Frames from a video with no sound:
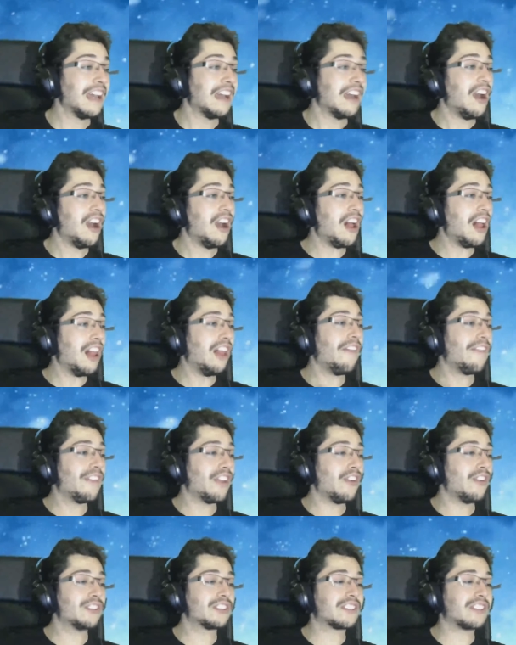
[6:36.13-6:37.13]
all of
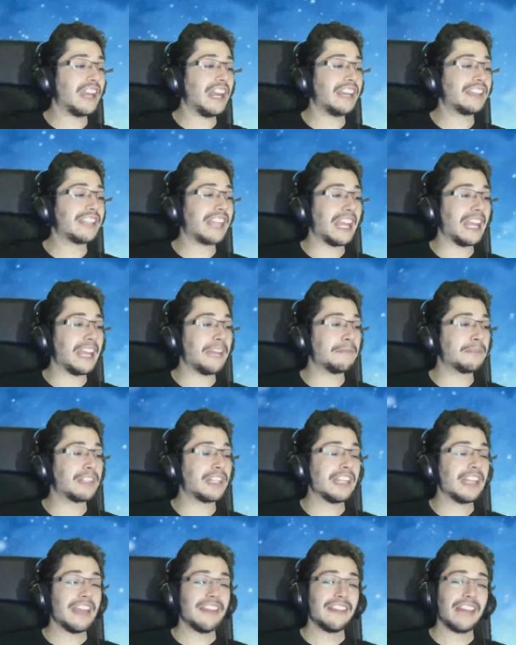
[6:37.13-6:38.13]
those great
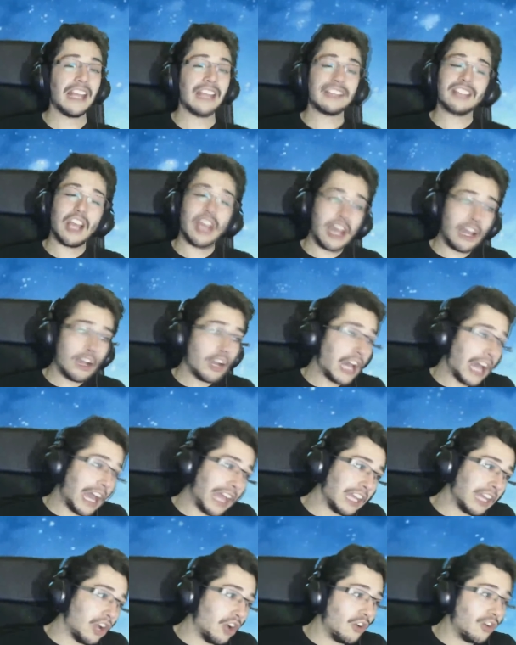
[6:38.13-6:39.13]
games that, oh,
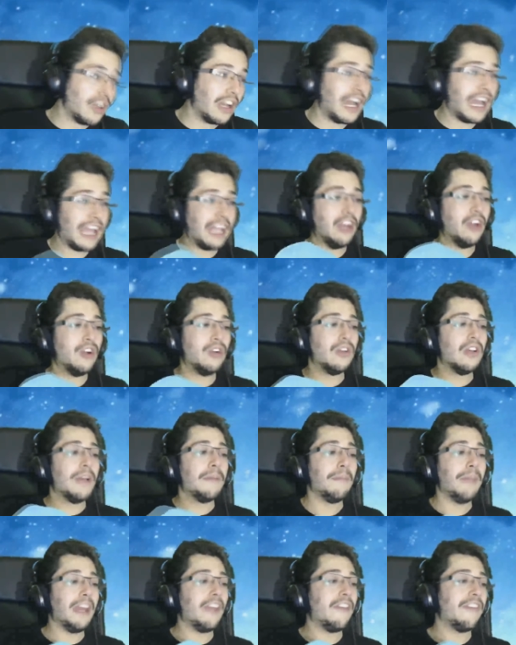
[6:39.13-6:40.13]
I know,
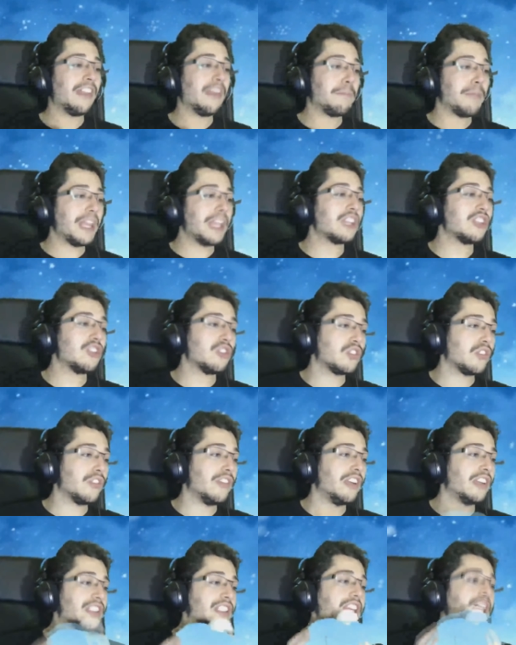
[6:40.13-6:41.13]
many of the big
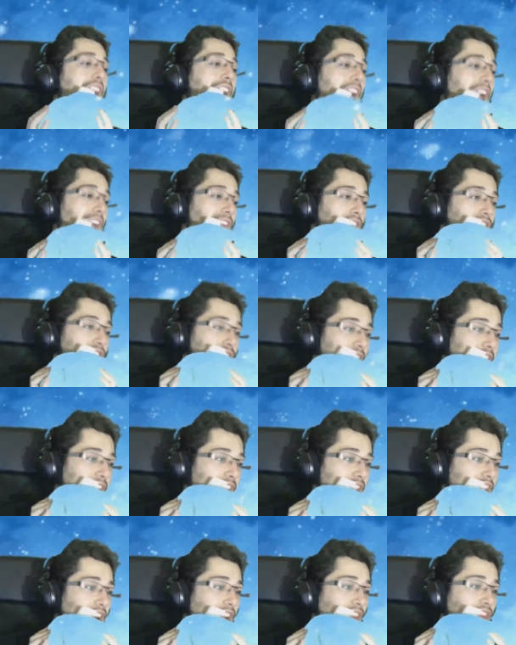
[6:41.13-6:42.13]
YouTubers have already
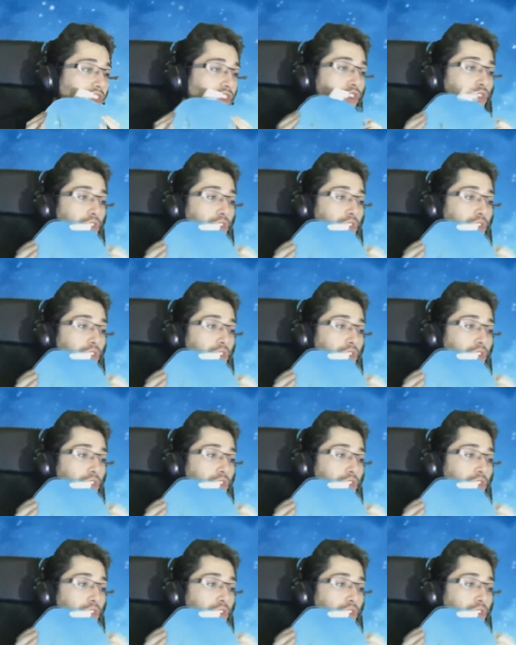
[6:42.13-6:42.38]
gone through